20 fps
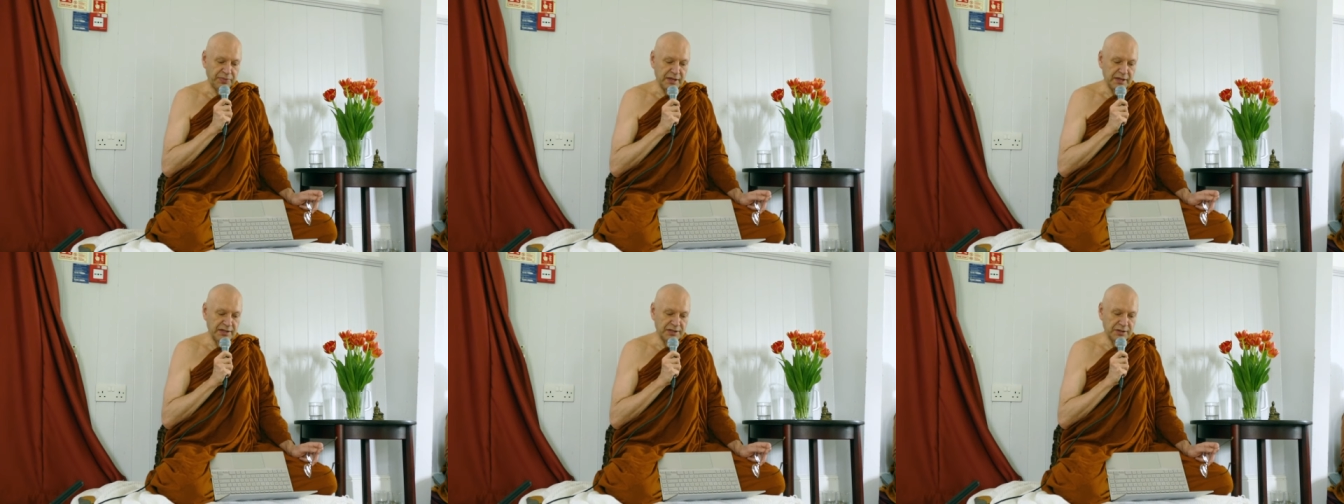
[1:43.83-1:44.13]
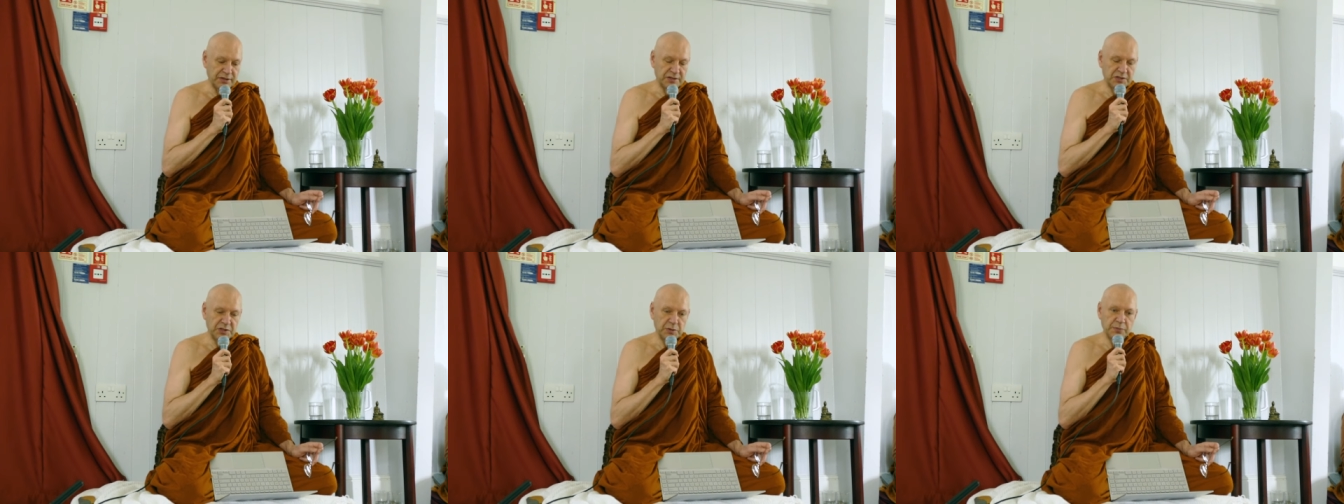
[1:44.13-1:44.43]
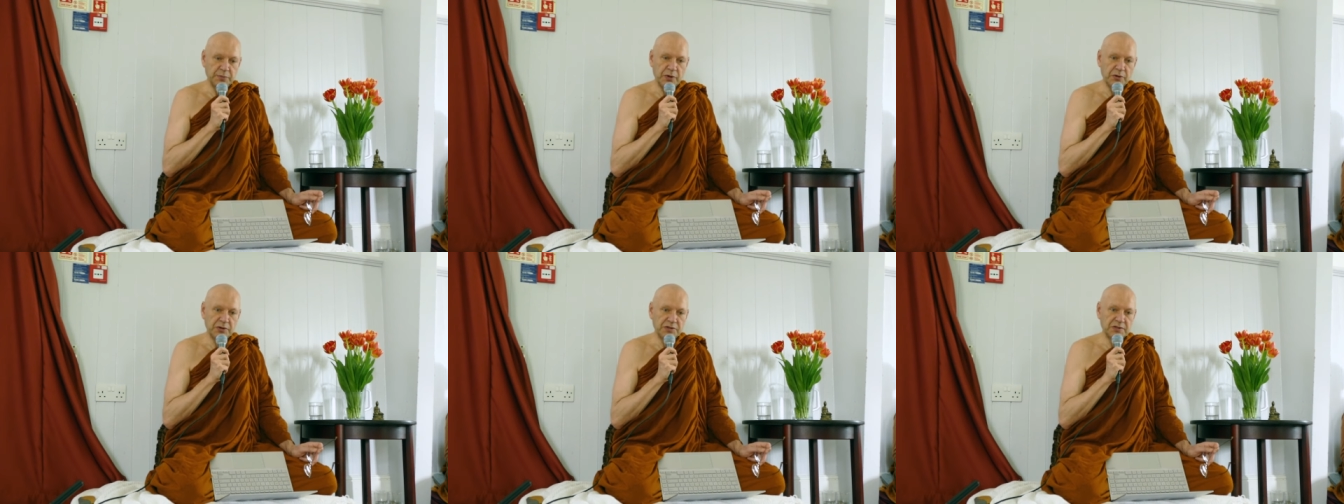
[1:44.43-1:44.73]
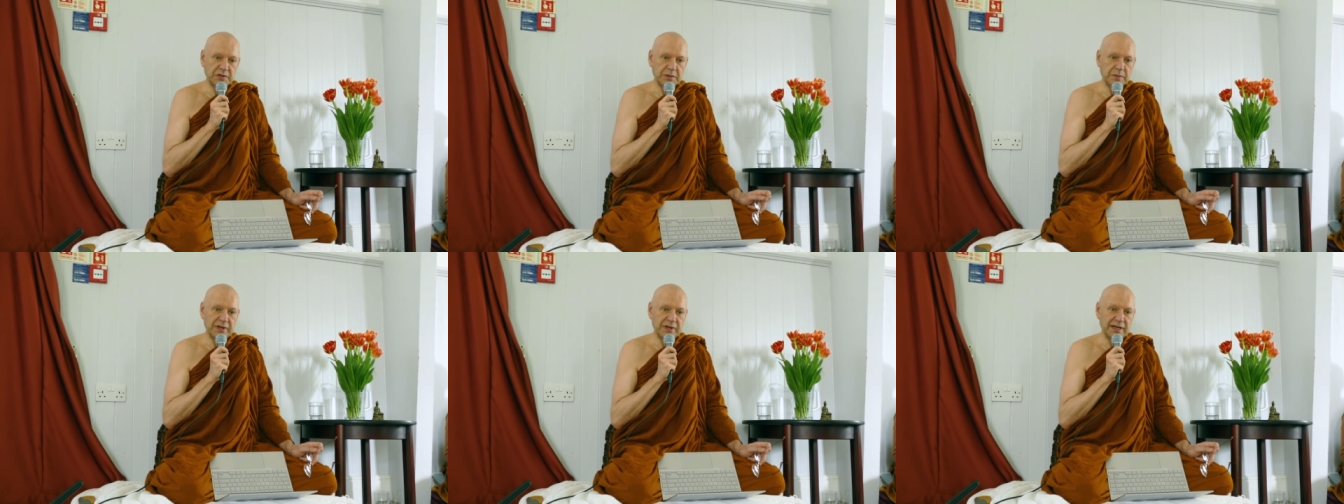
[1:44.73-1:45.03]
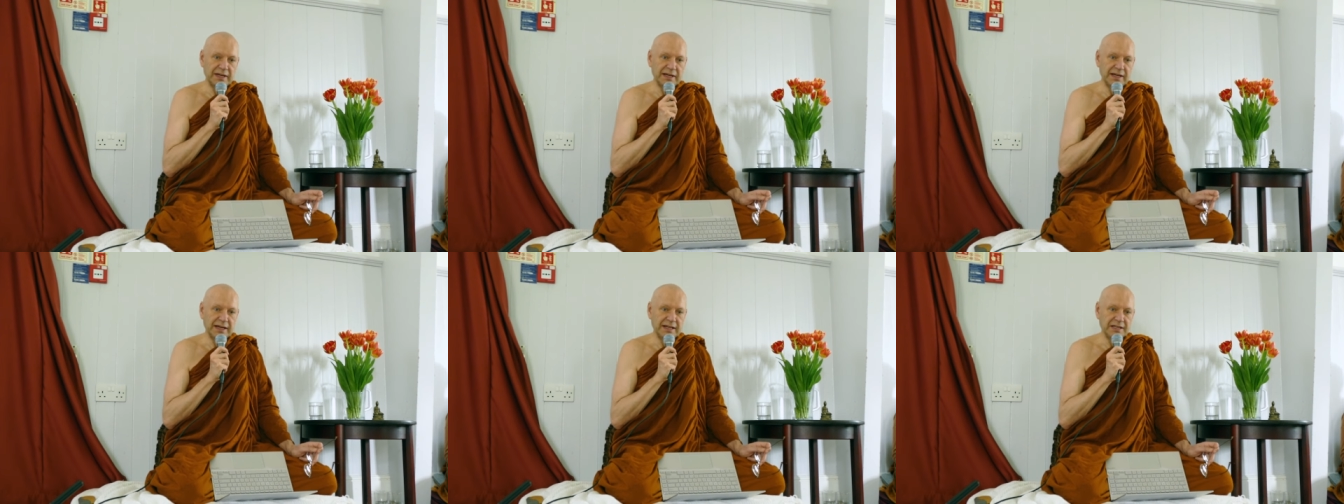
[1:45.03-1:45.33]
So it is supposed to
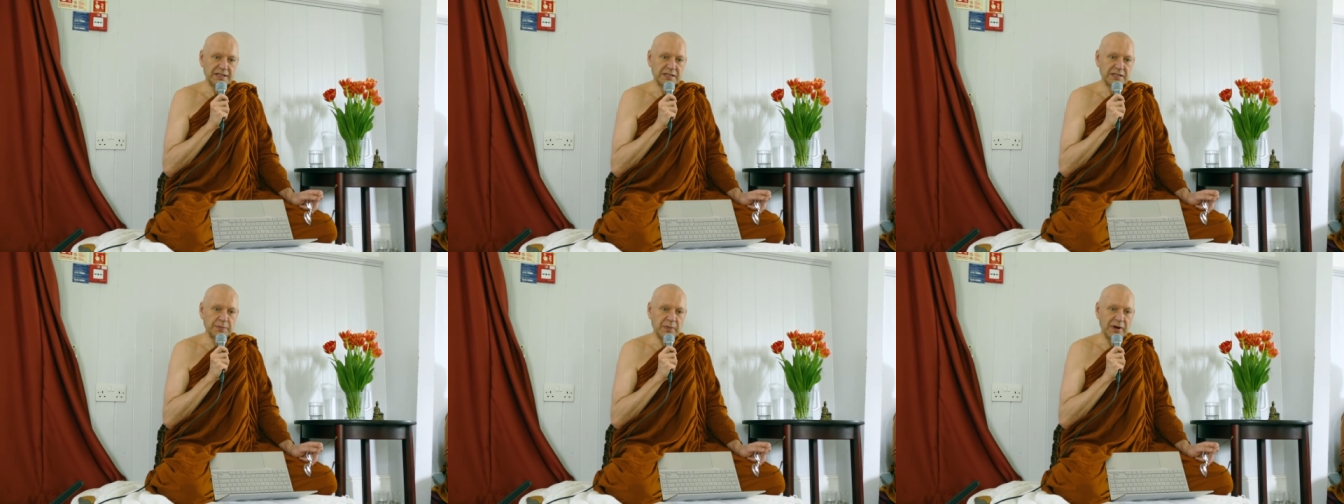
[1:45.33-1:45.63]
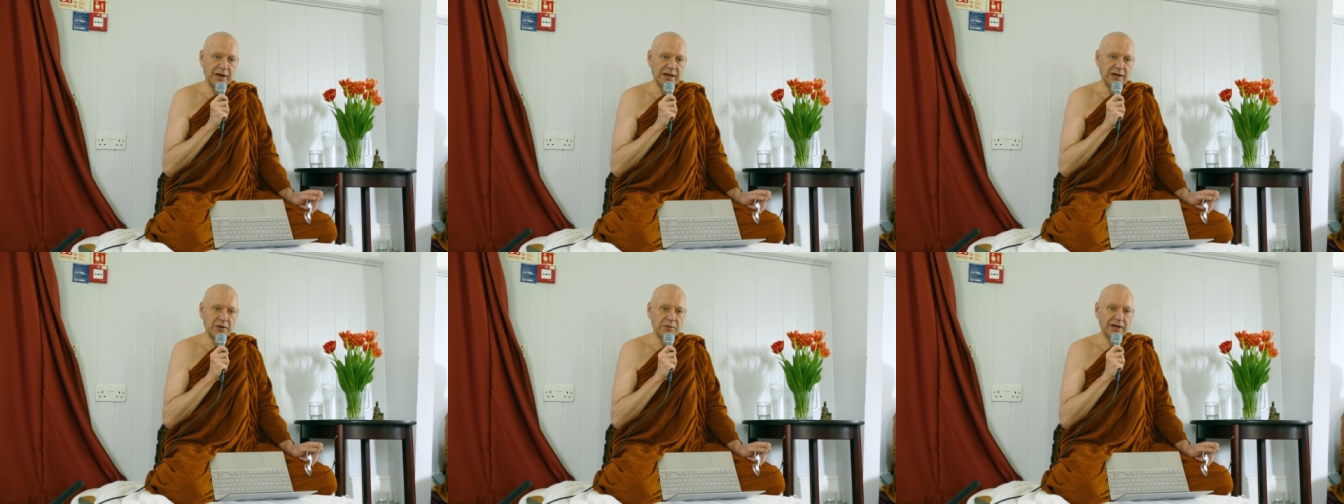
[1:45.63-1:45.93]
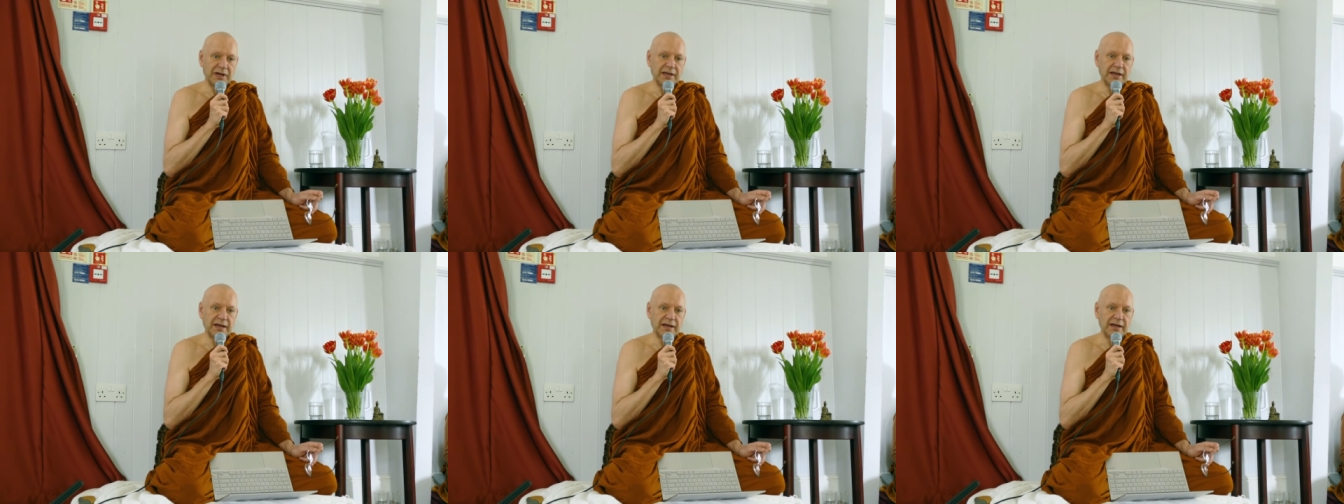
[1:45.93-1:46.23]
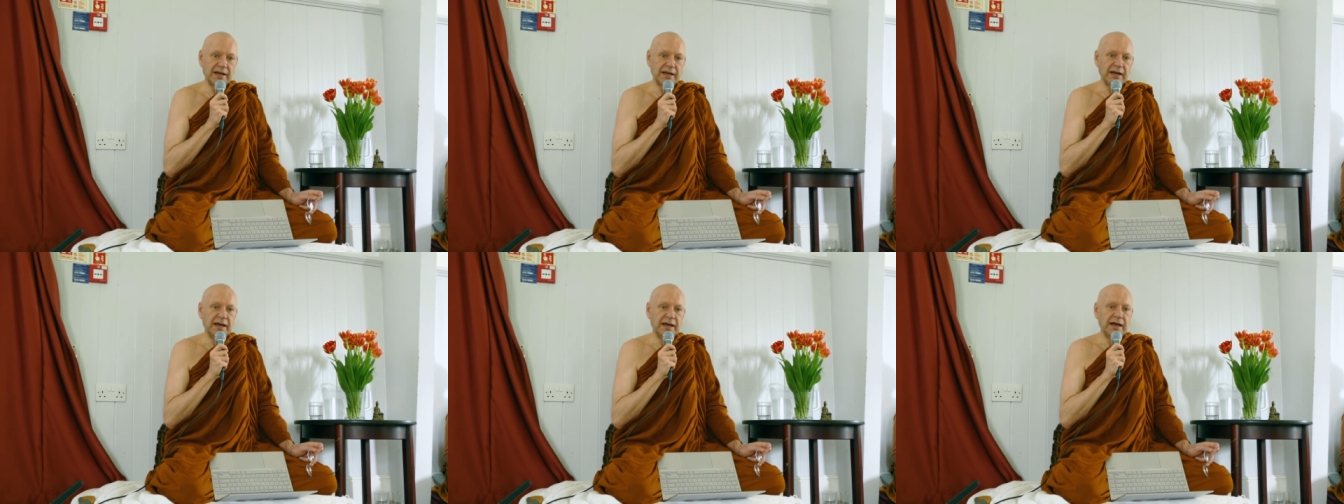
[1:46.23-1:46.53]
be inspiring. Yeah.